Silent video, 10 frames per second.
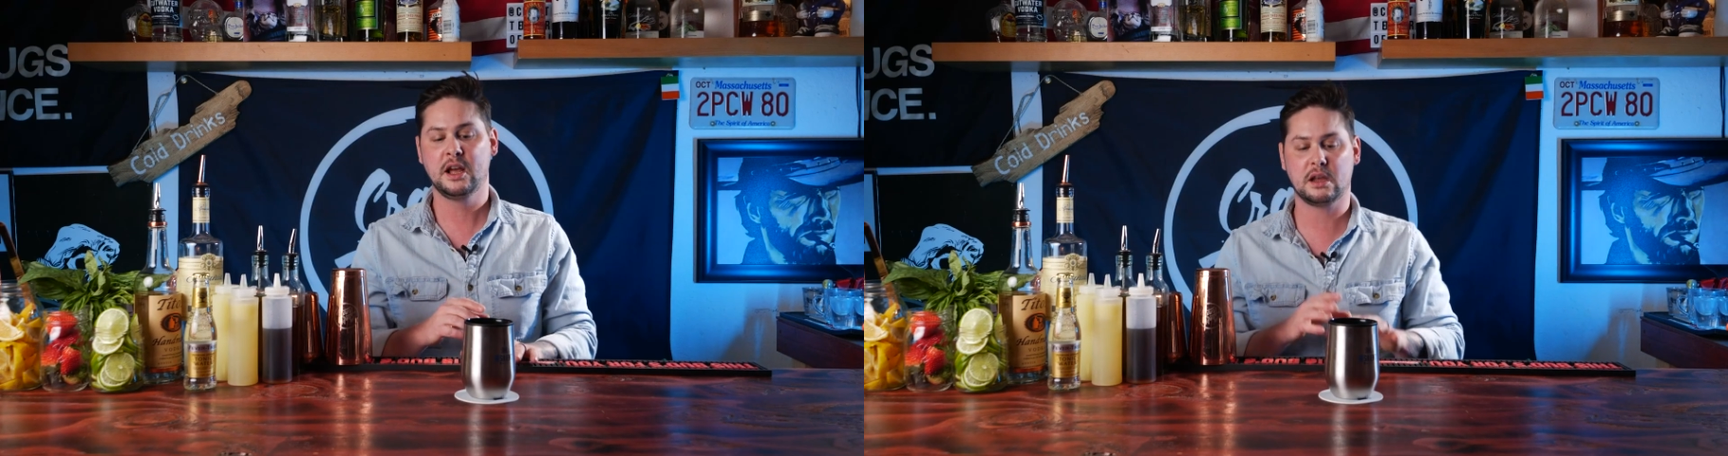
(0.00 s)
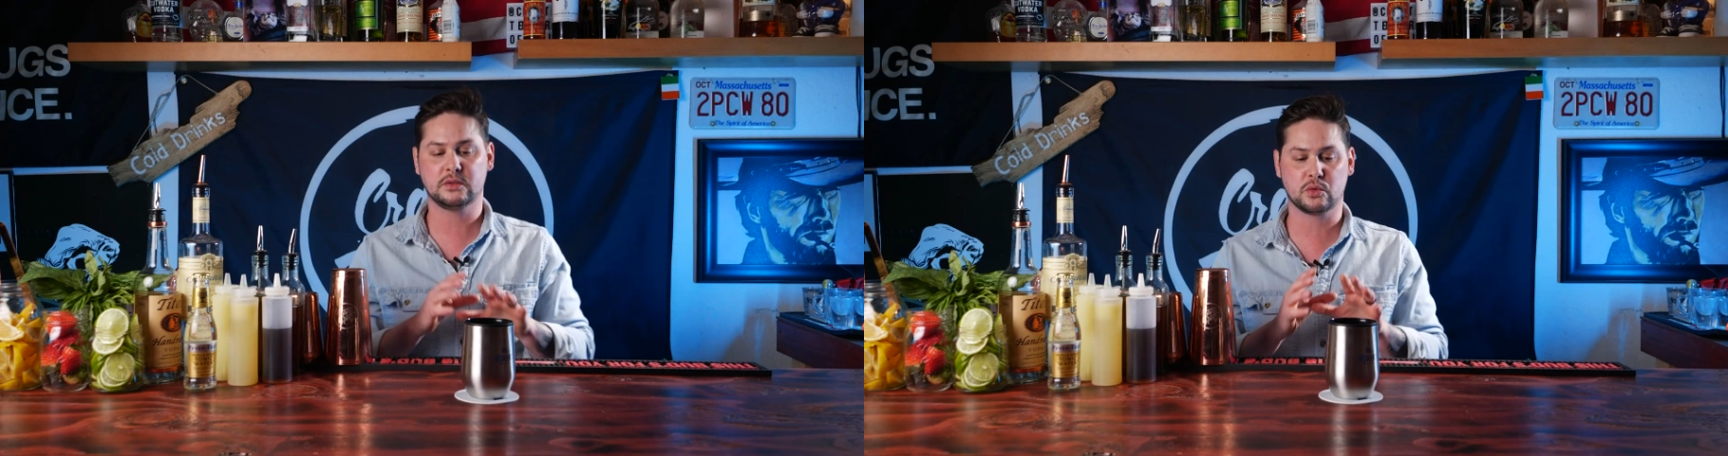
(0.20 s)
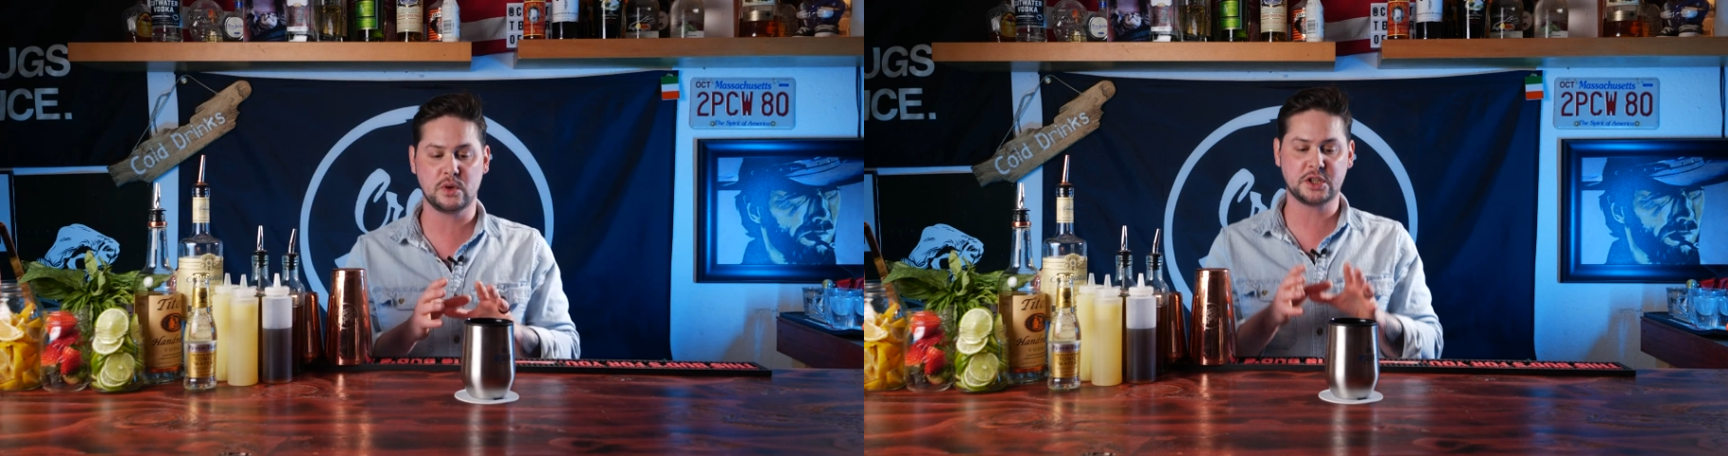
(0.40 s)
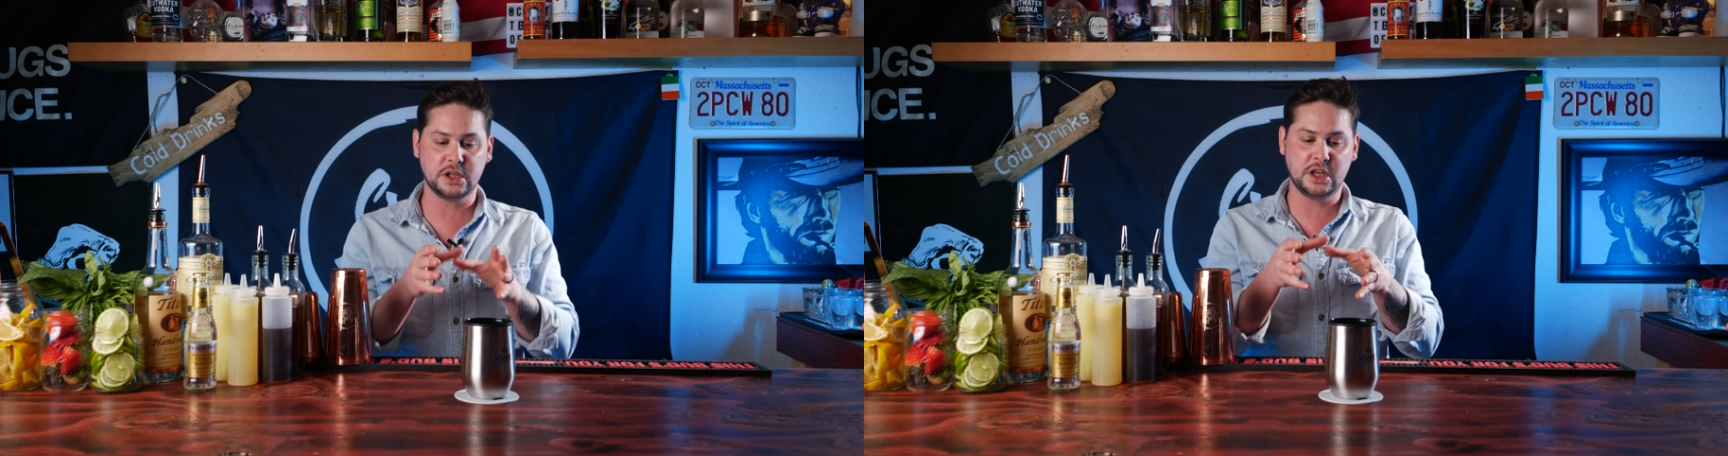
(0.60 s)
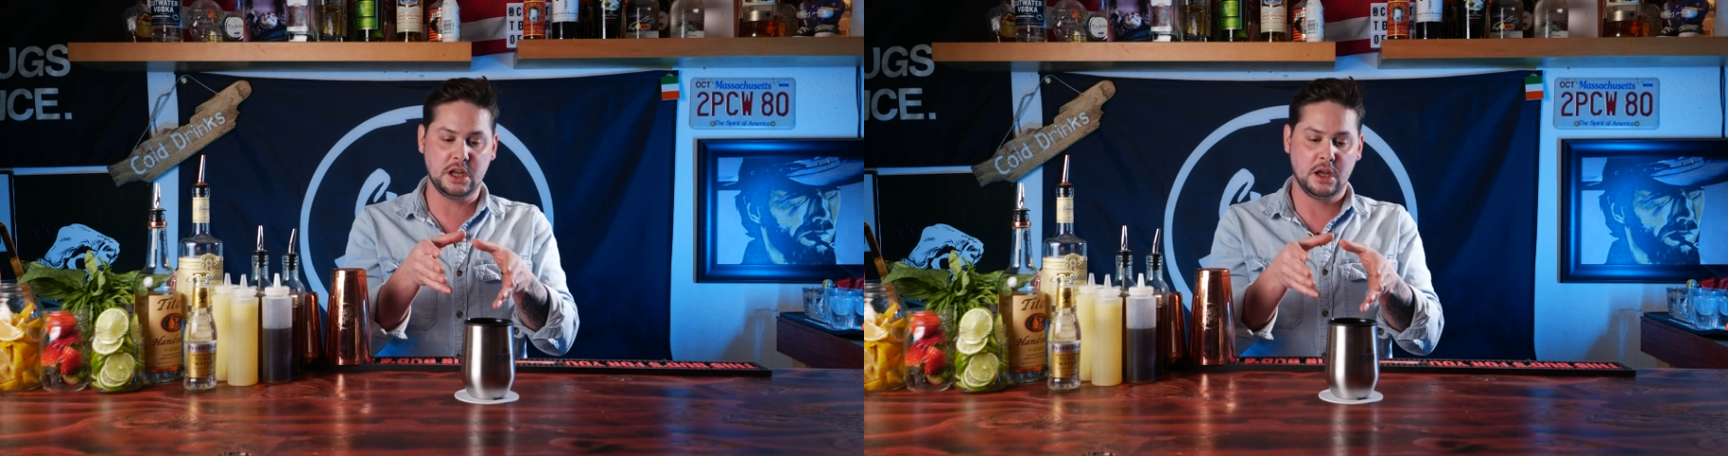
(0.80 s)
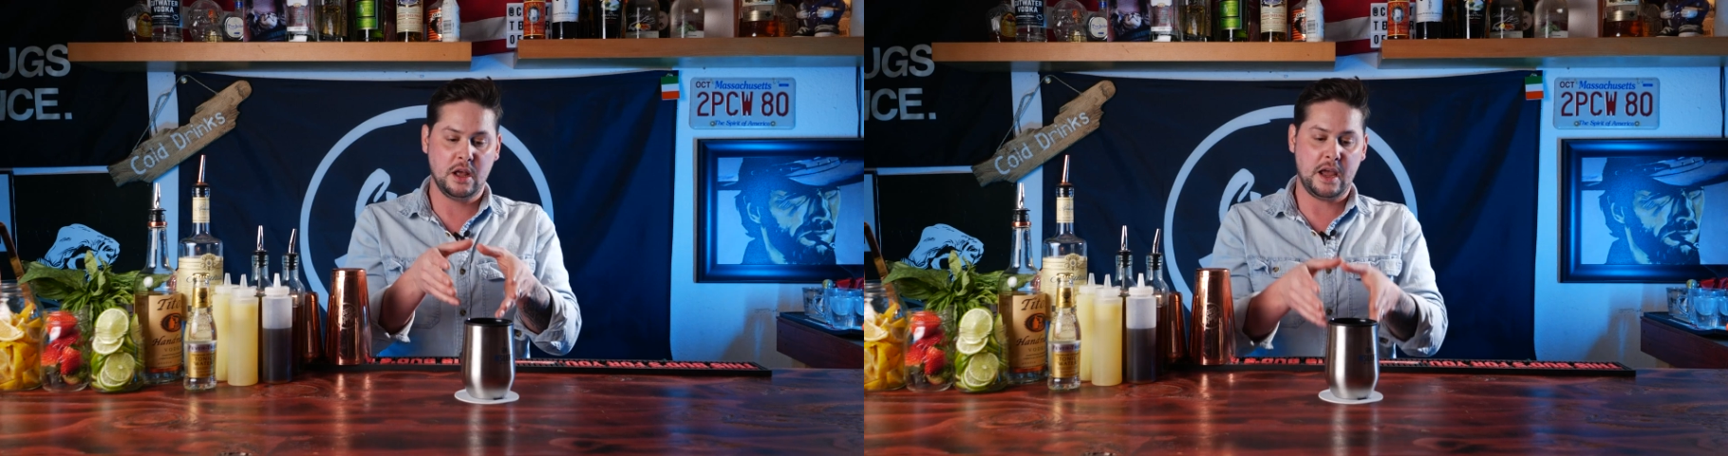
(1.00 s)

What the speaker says: that was originally